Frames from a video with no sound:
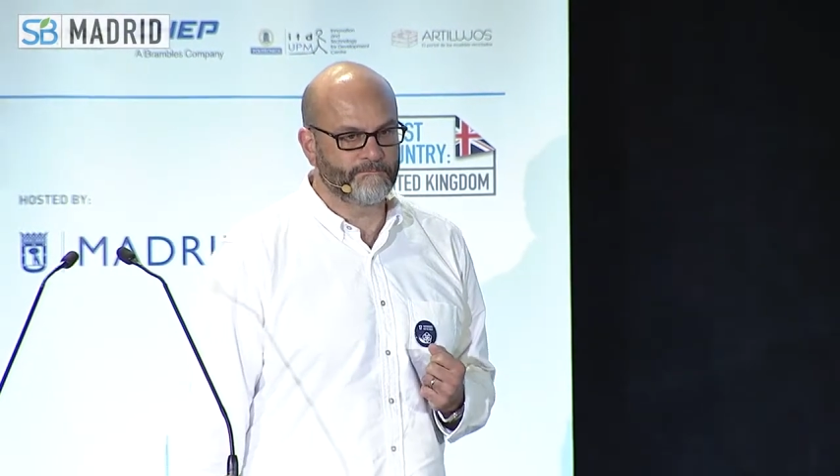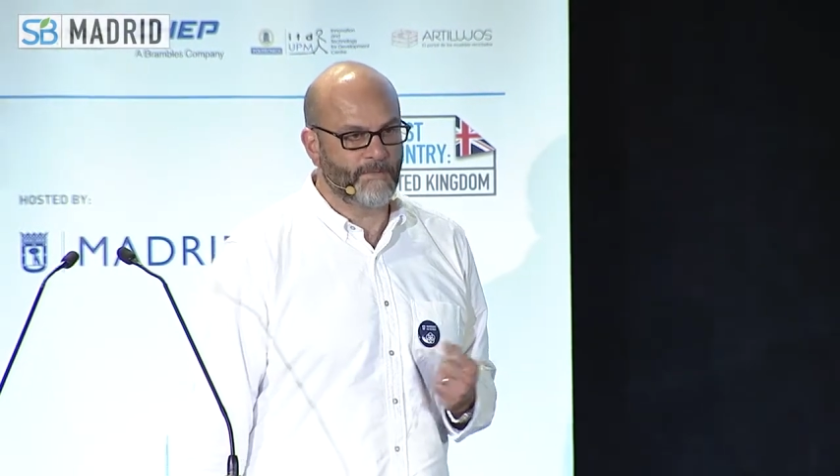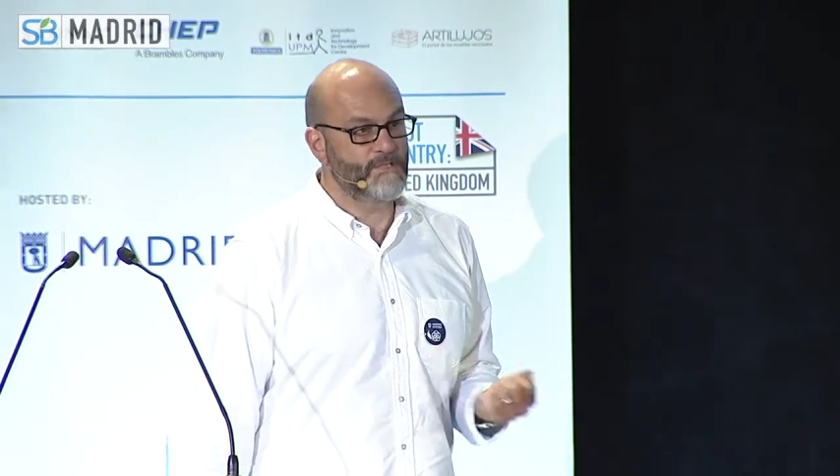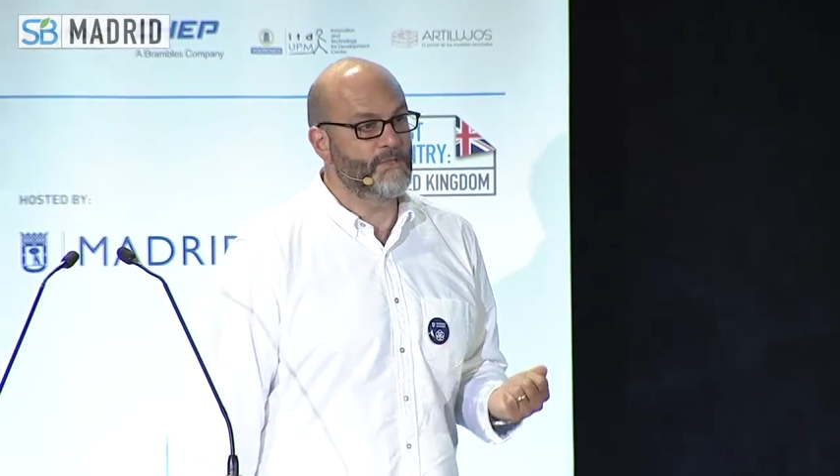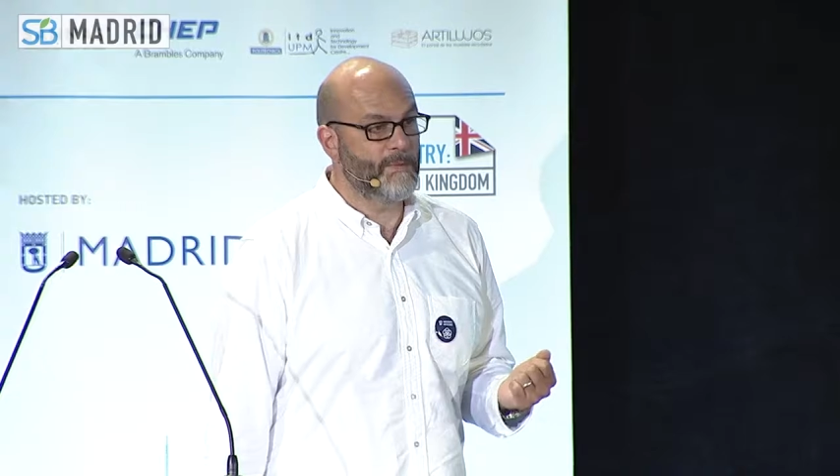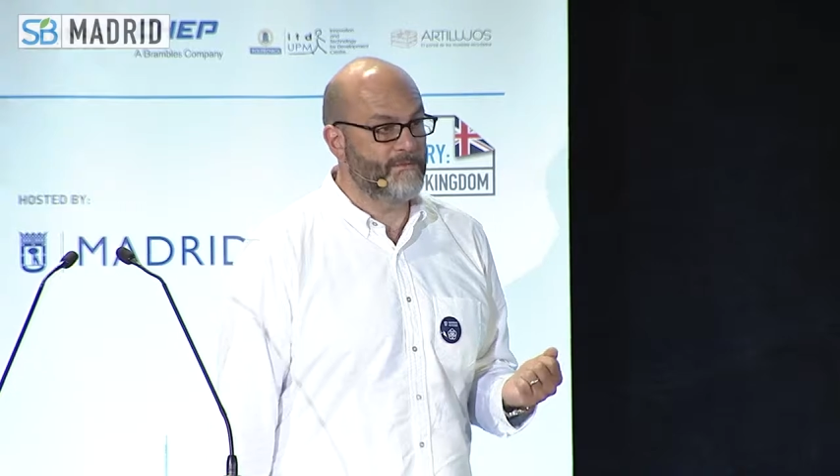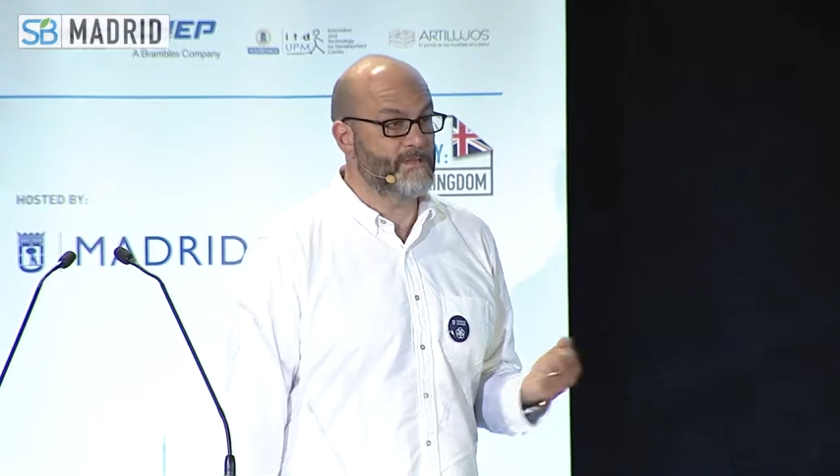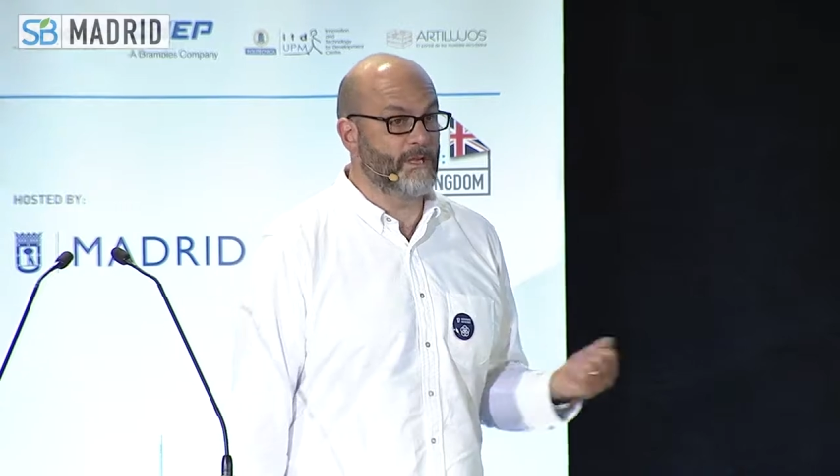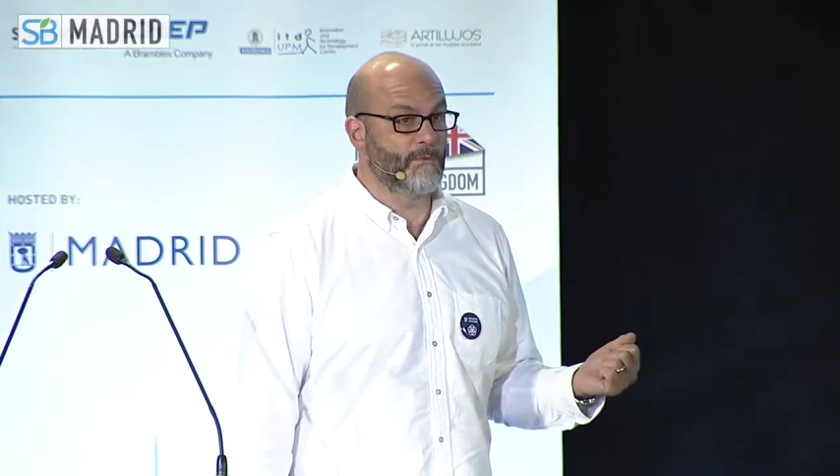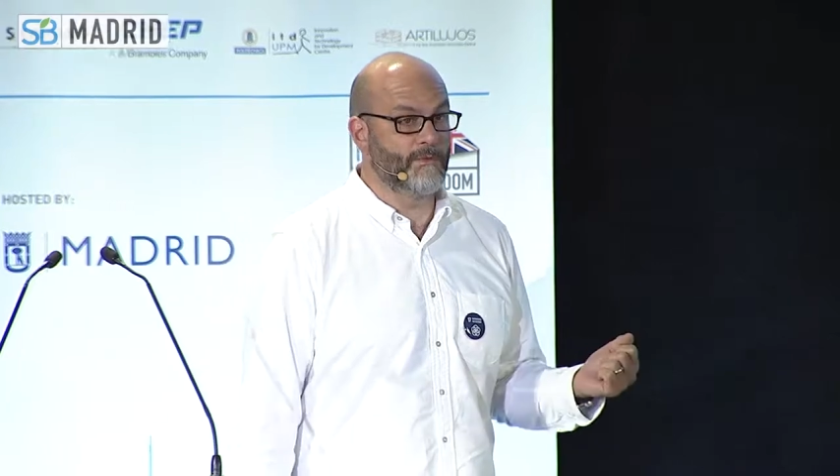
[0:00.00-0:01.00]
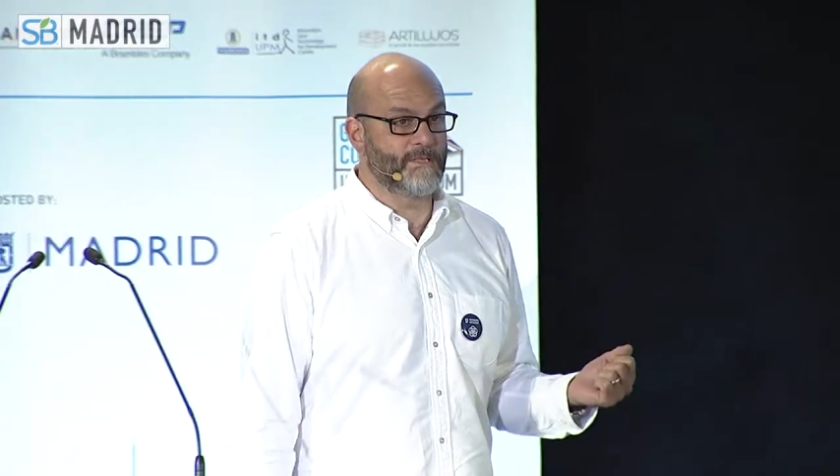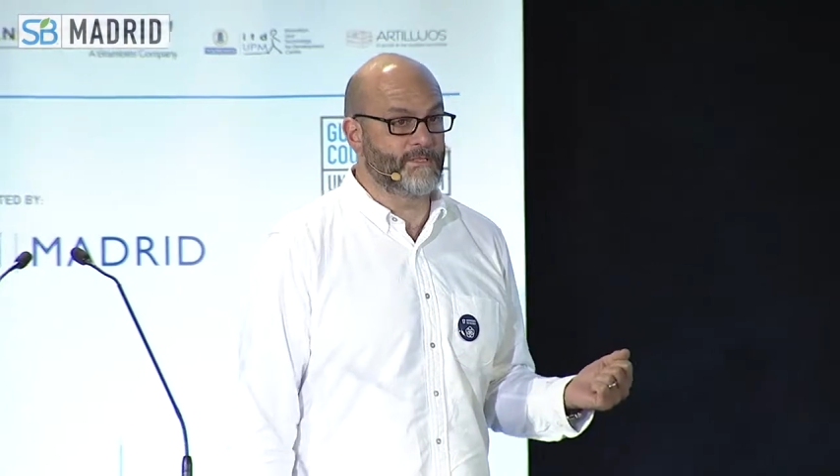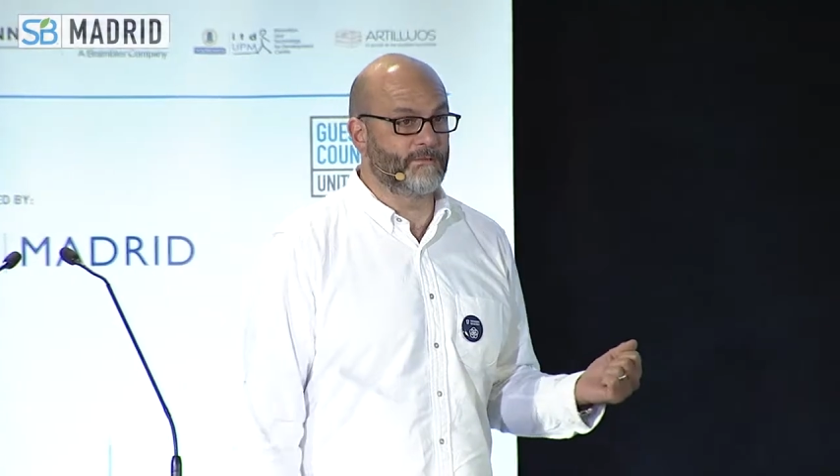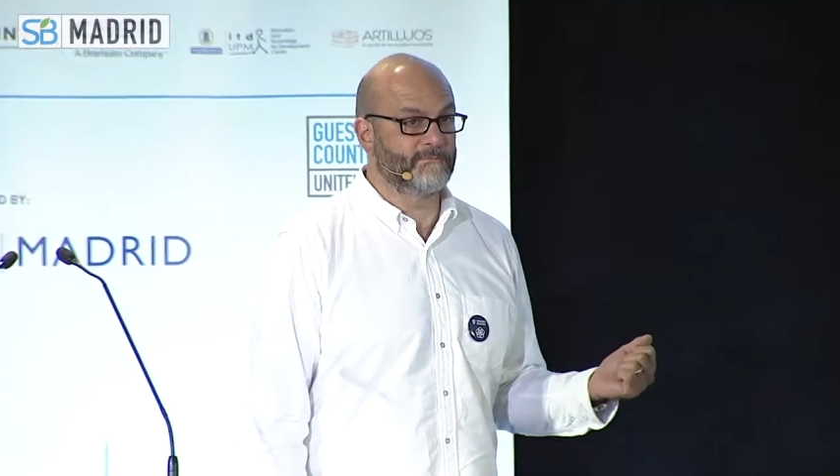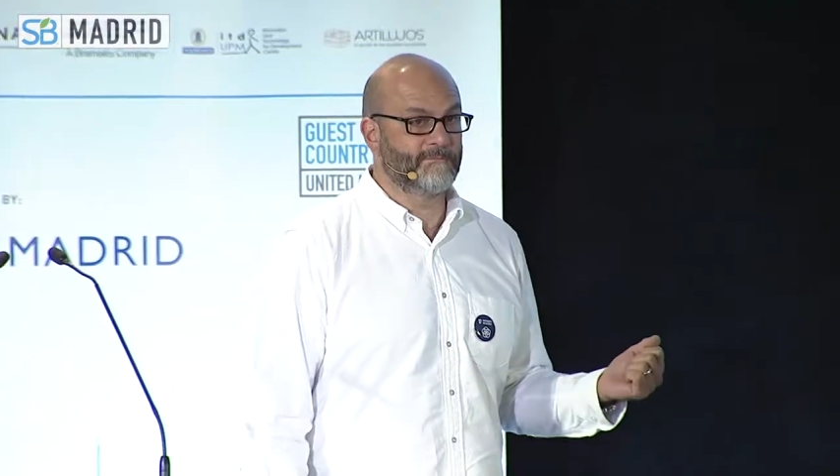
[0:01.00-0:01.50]
They should be able to tell you what they
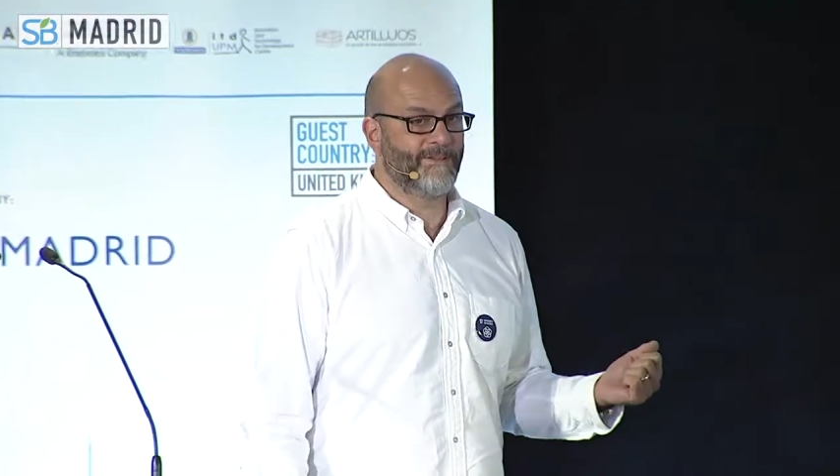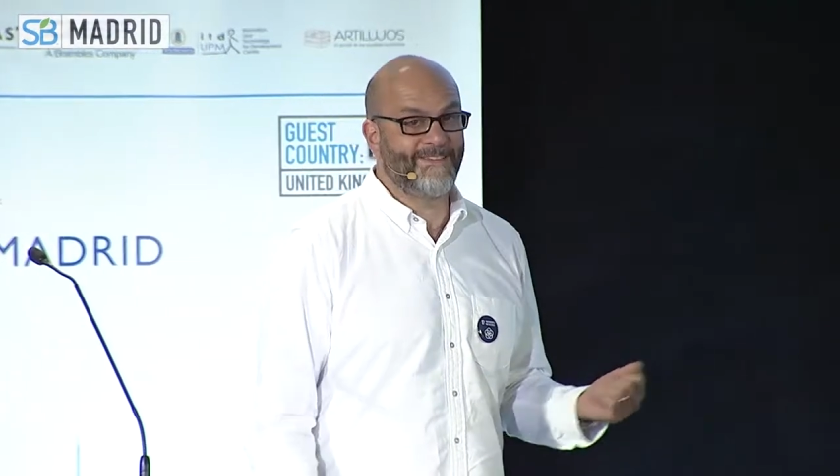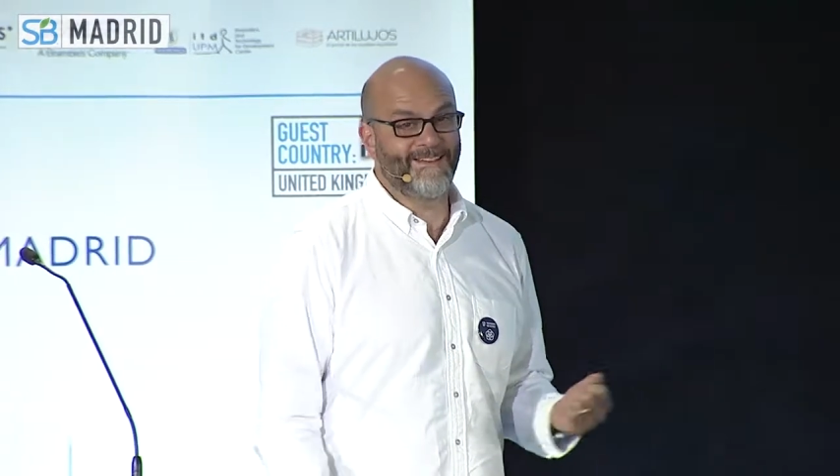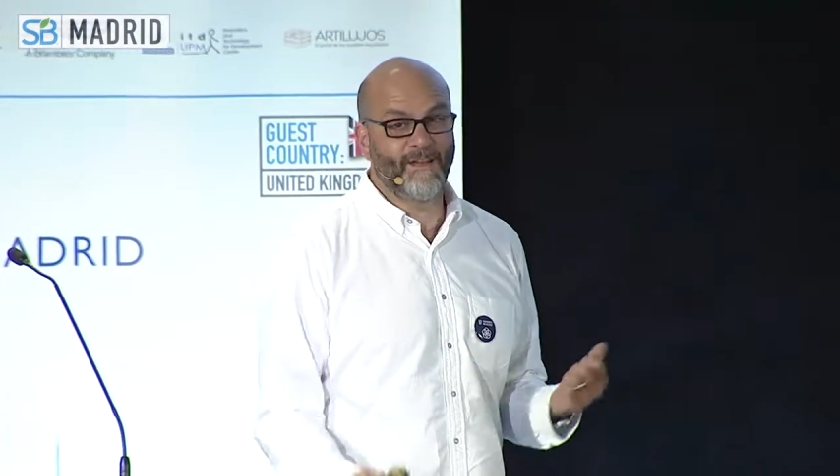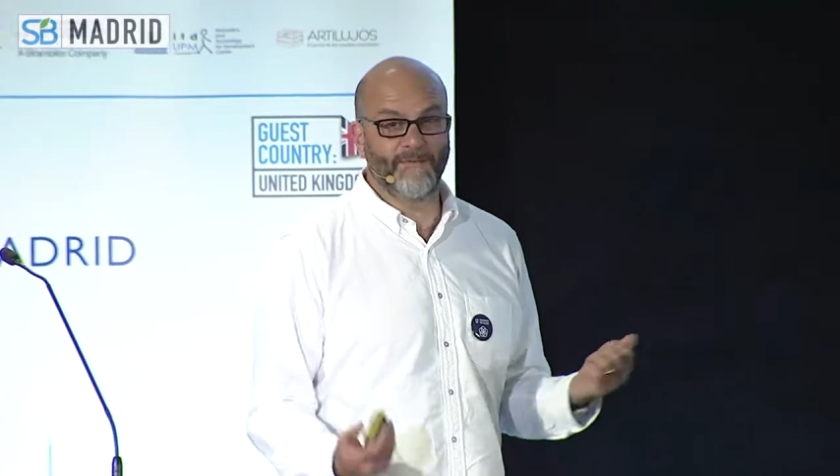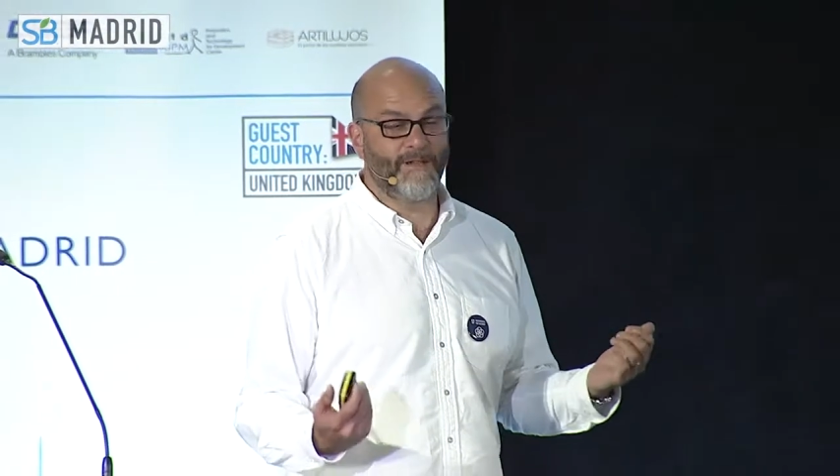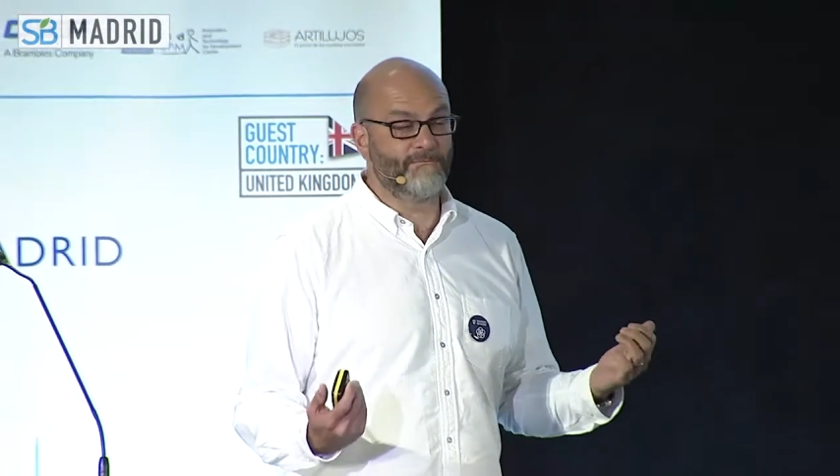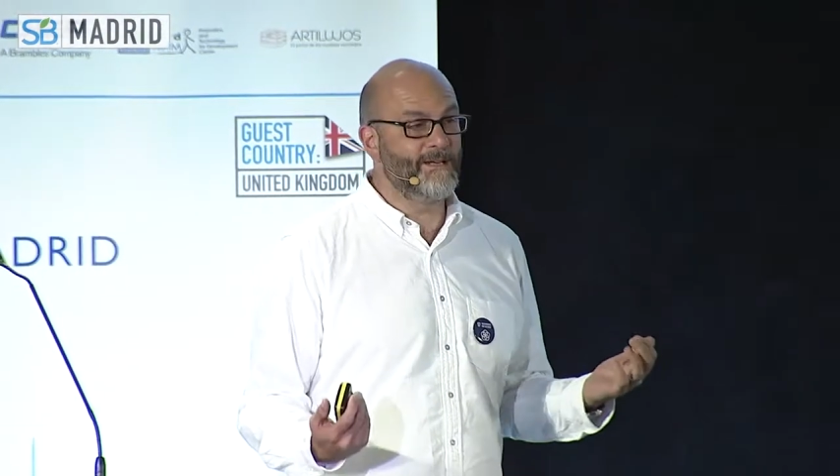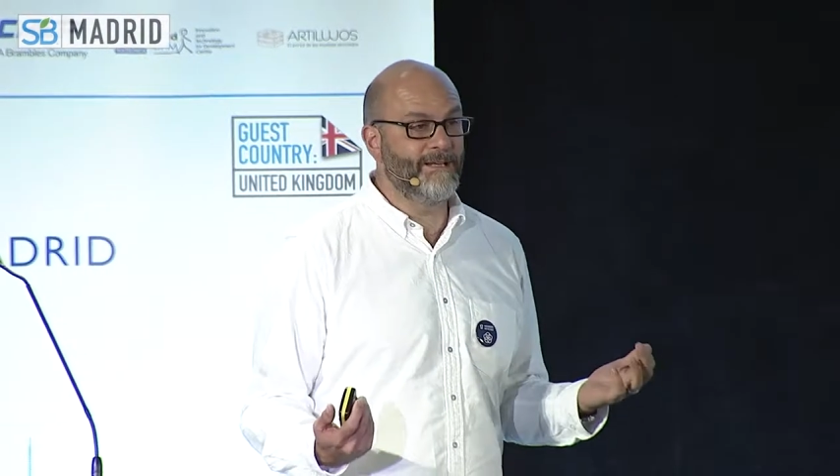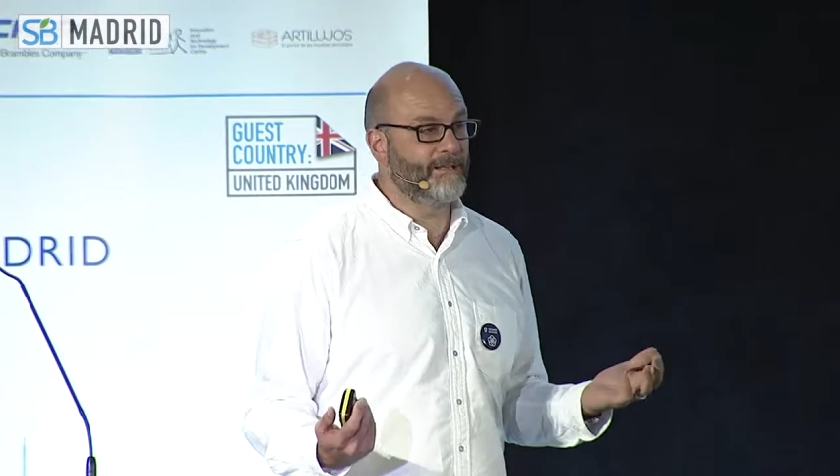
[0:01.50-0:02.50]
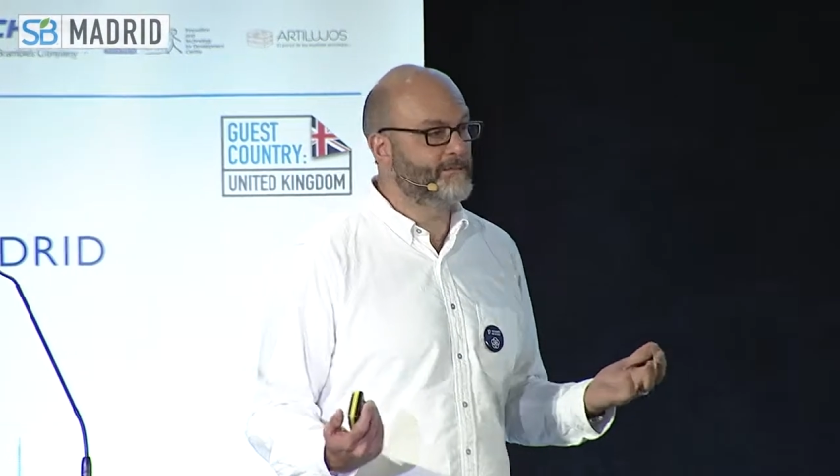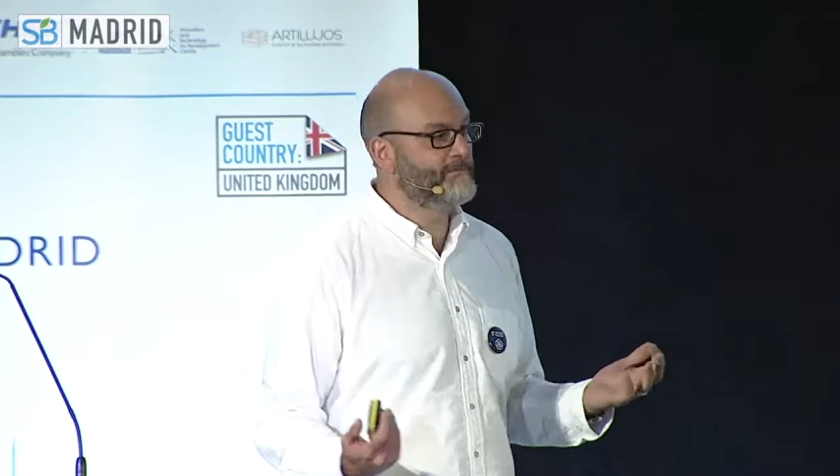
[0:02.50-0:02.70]
do. If they don't, they really